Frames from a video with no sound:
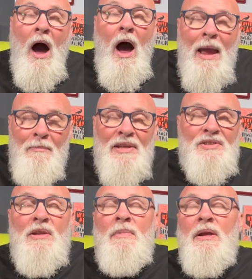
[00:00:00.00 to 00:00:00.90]
I must
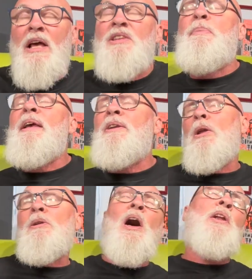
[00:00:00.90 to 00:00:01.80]
admit I spent a
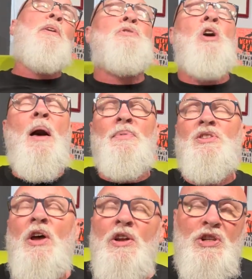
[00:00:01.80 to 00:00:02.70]
lot of time
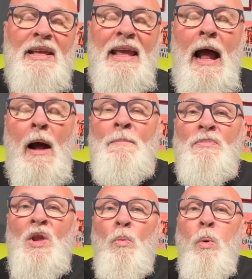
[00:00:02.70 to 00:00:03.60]
searching out
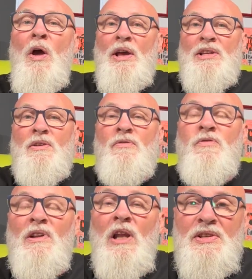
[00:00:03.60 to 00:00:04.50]
works of
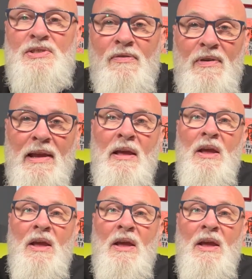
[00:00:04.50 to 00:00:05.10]
philosophy,